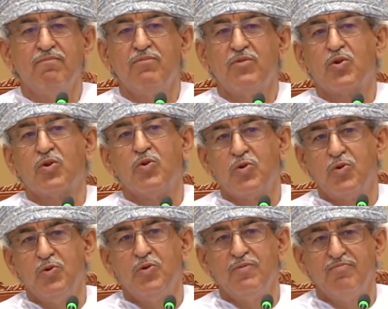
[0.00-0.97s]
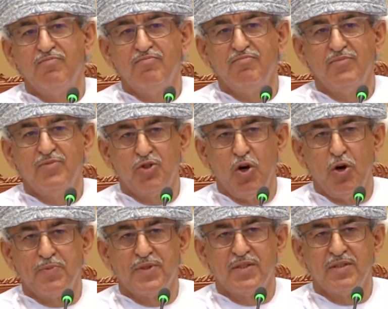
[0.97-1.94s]
you go to
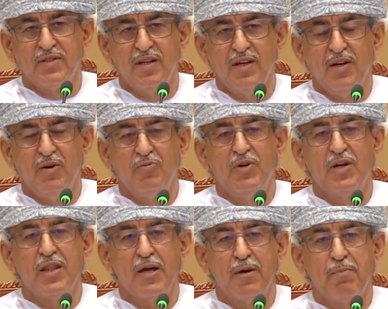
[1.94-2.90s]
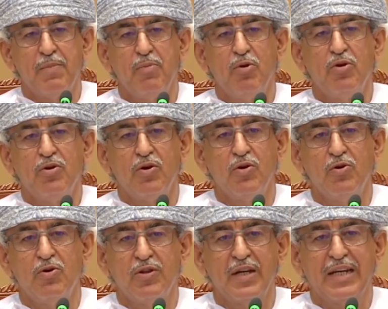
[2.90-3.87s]
shops where there are people you don't
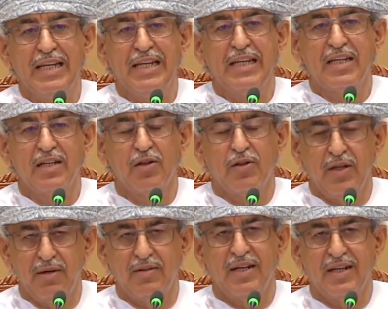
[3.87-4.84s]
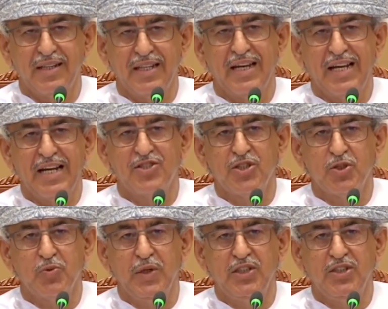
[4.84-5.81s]
know their clinical, their health
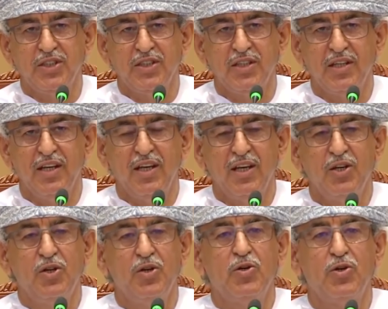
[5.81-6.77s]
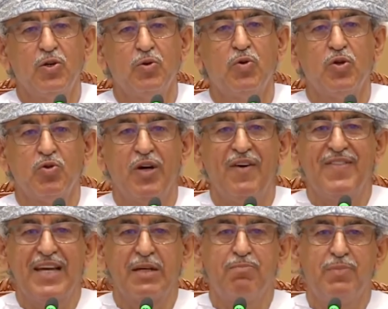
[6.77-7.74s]
situation. You don't want to have
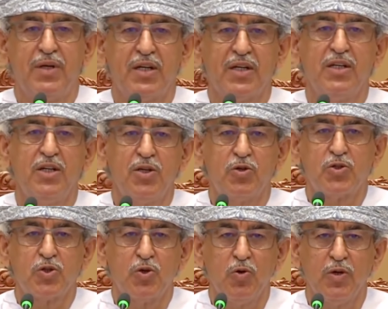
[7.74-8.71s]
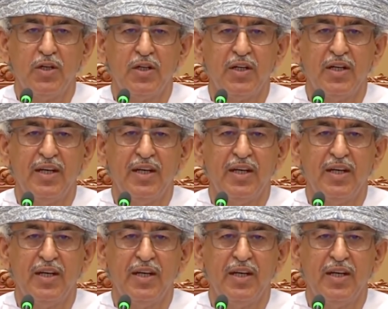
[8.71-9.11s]
that burden in your shoulder